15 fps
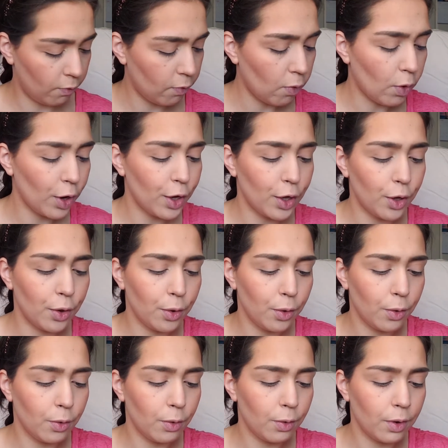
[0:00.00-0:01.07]
for
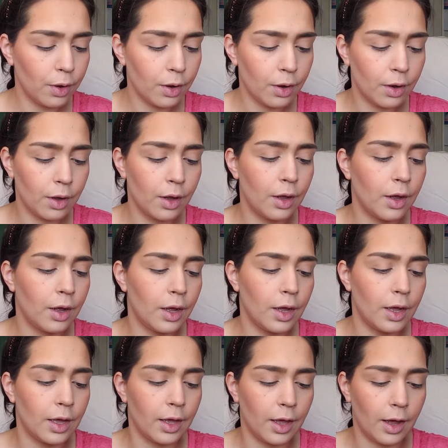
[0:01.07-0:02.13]
you.
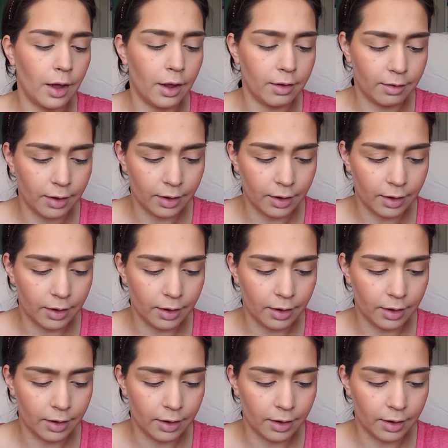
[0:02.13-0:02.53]
Yeah, it's